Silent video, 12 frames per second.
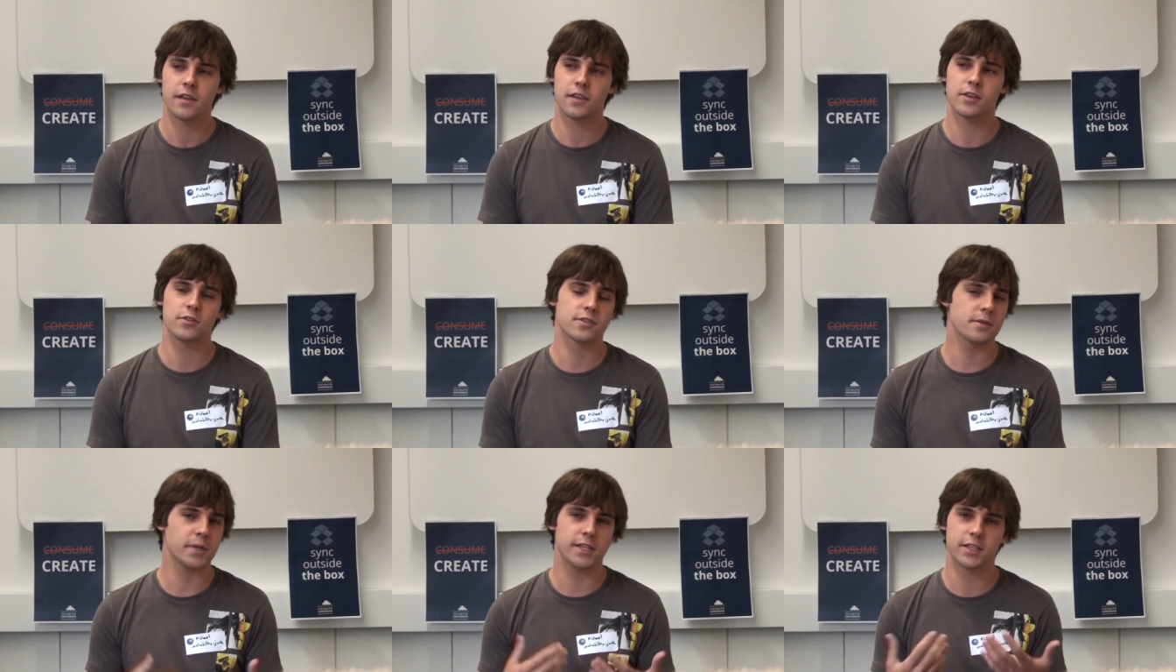The
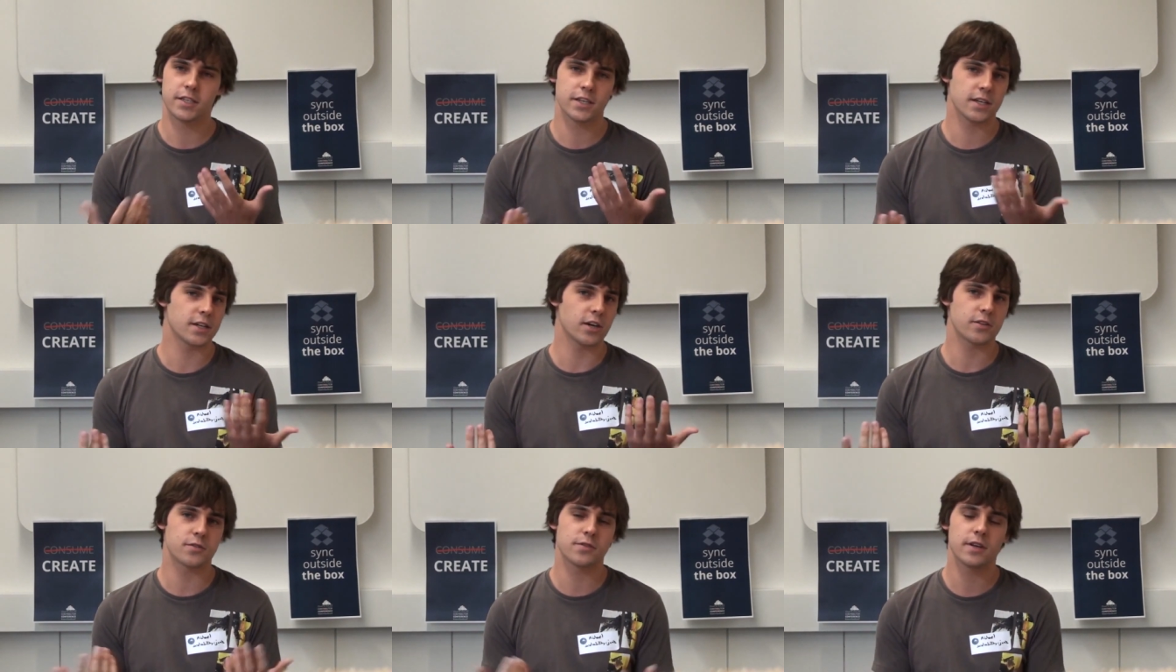usability
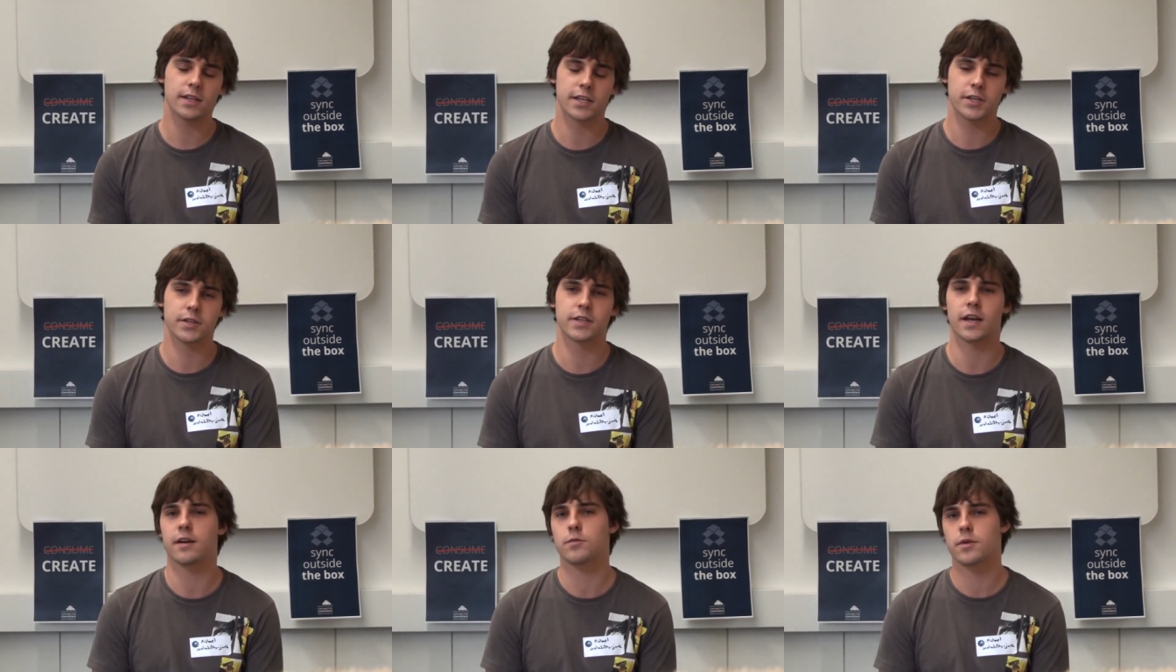got really
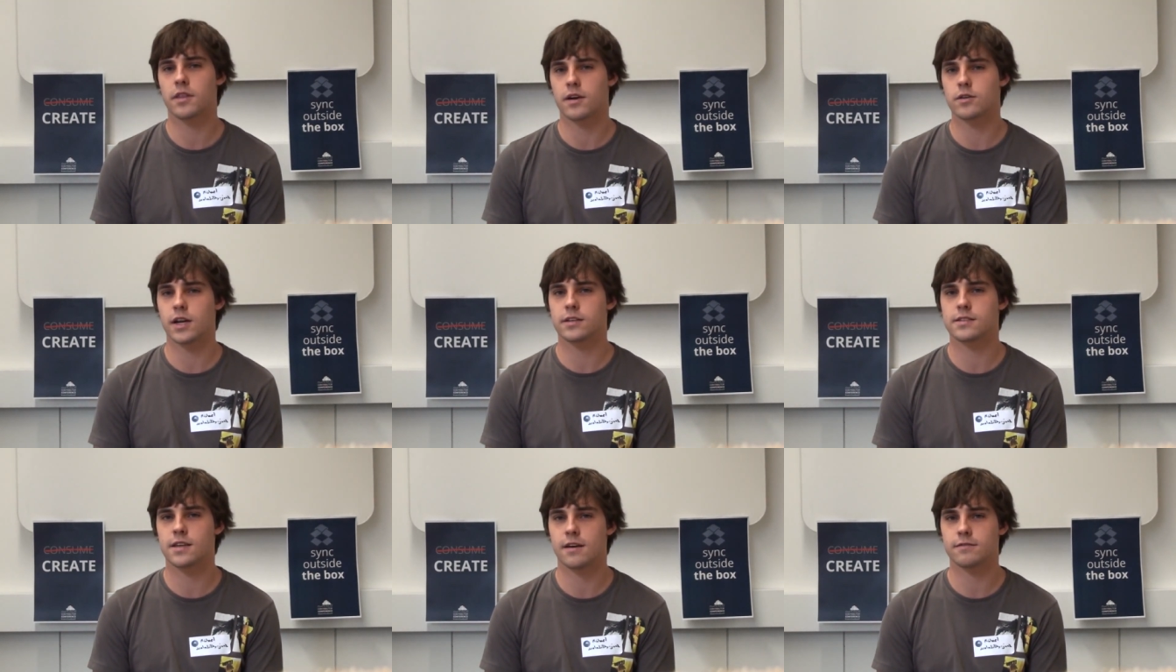good with
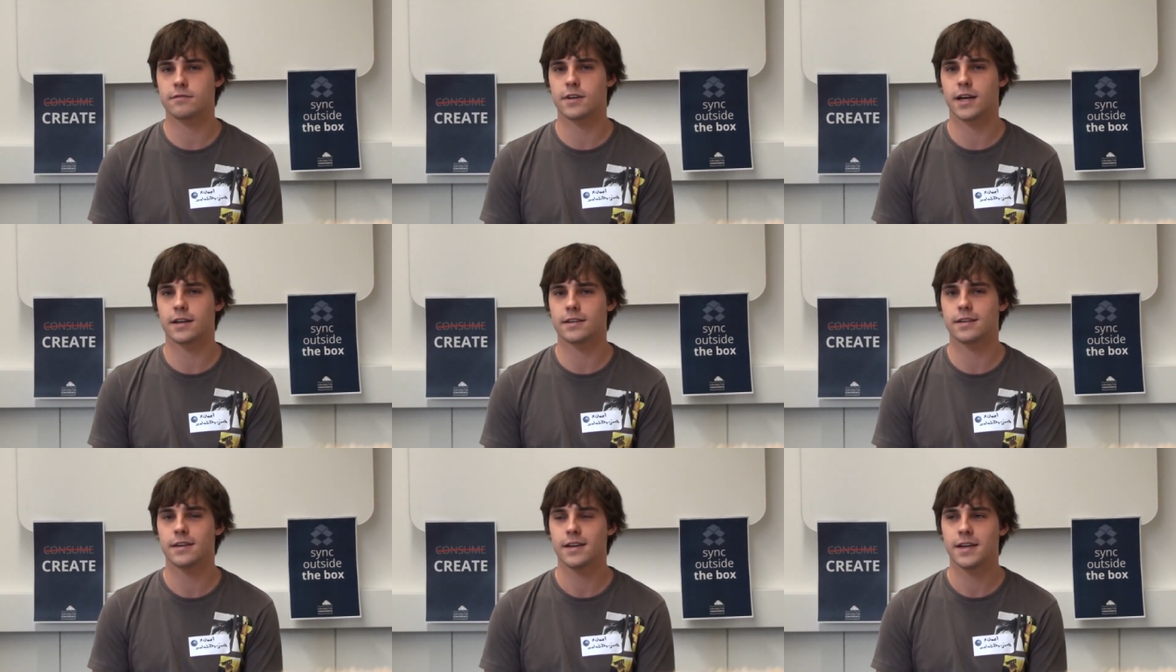ownCloud 7,
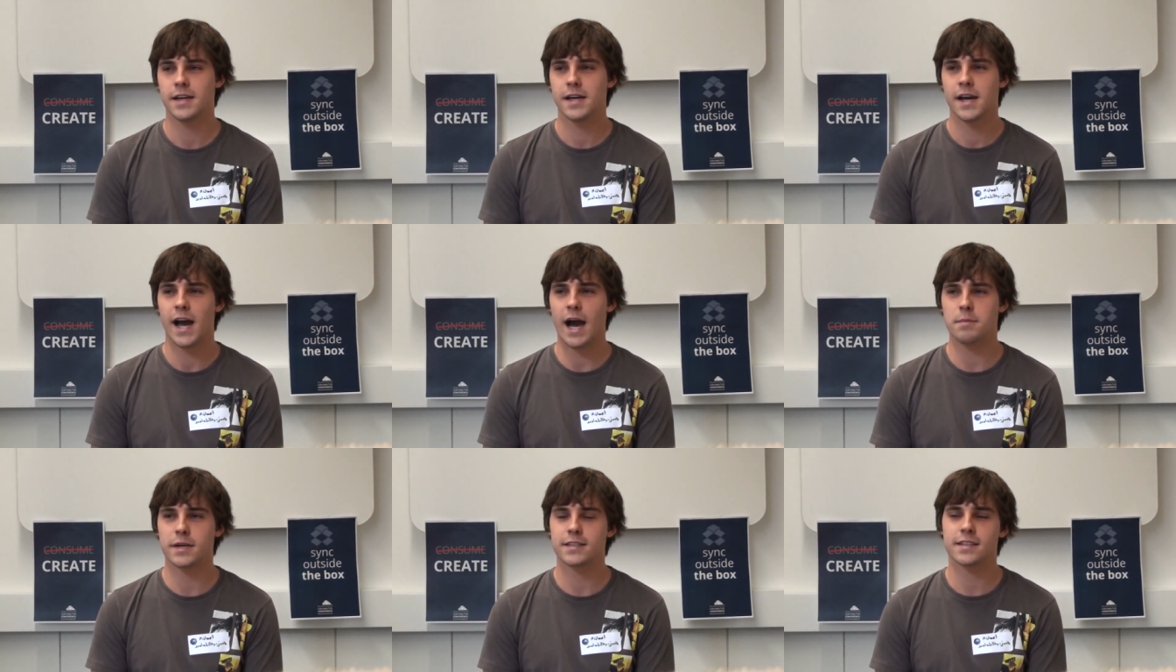and
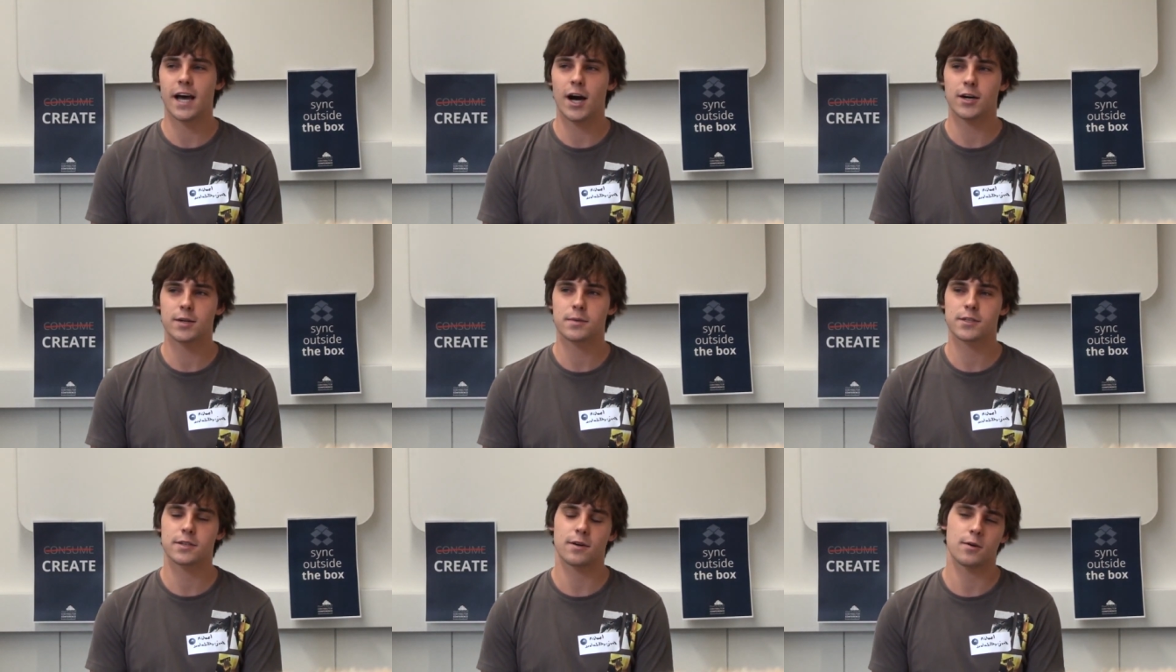up until now I
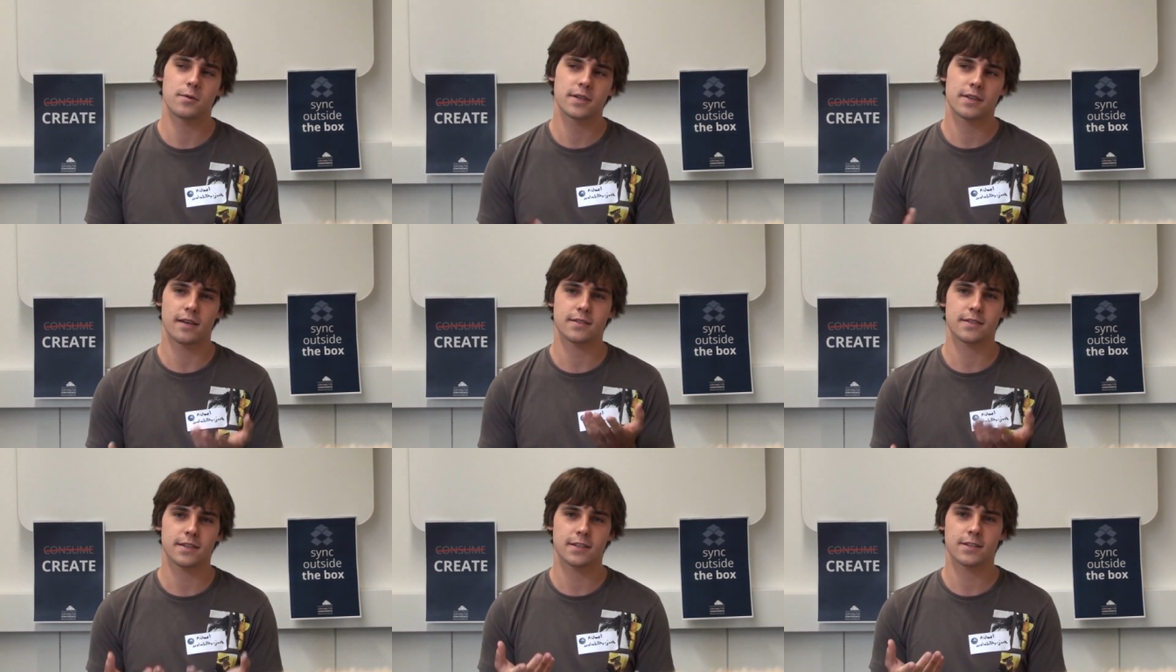was always
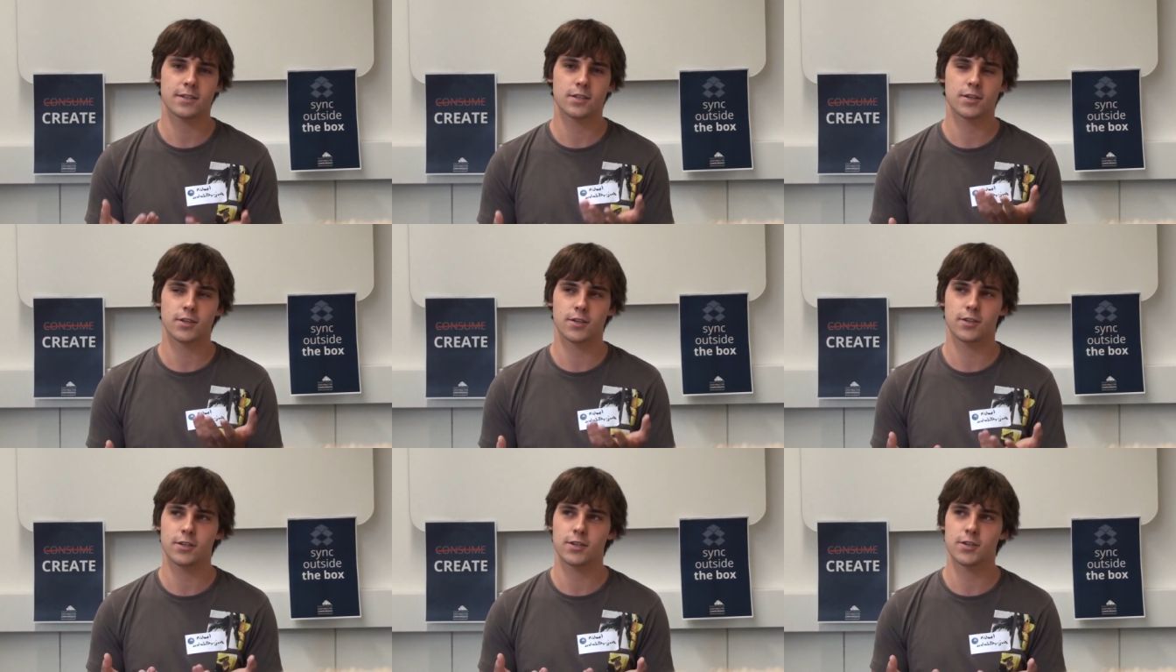hesitant
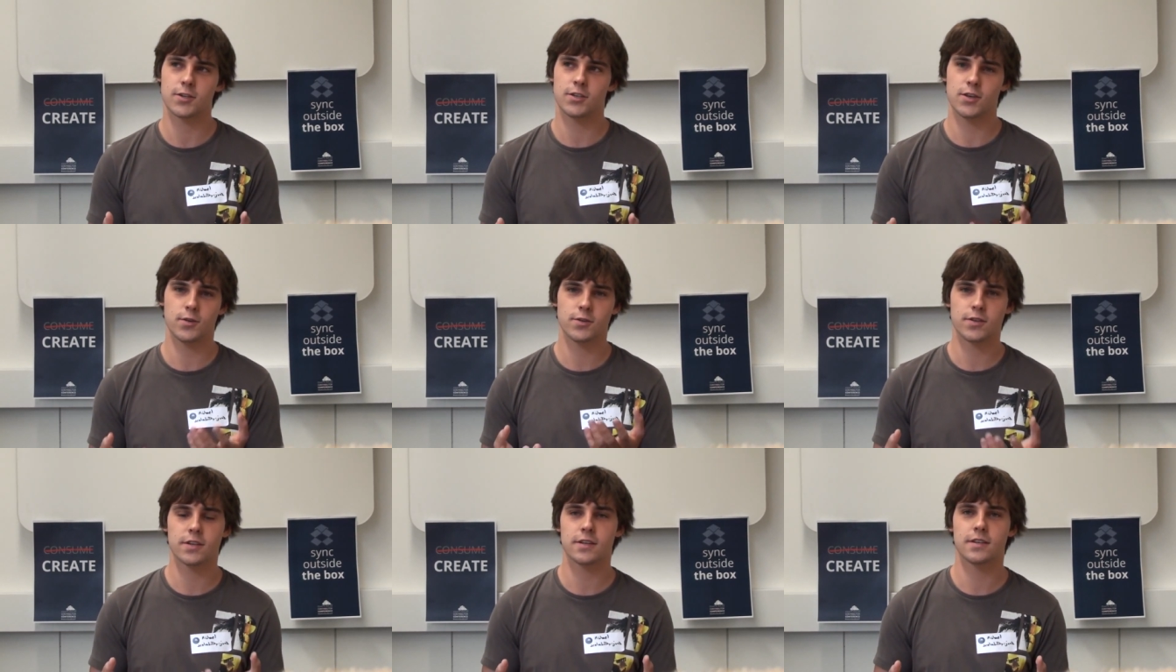to
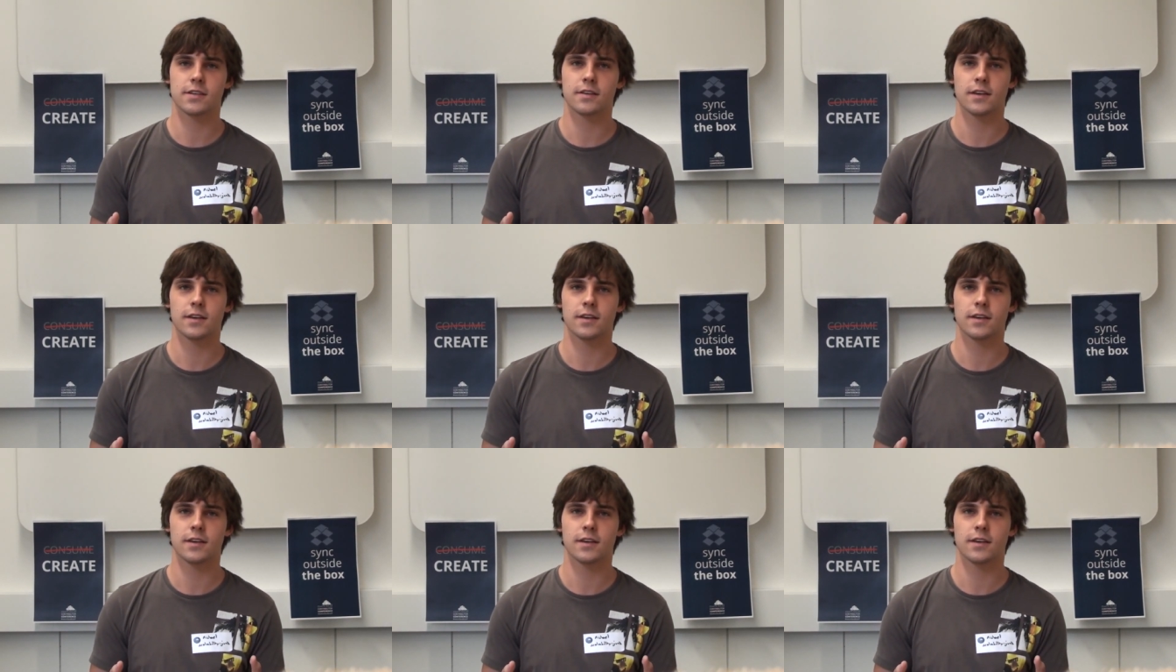use it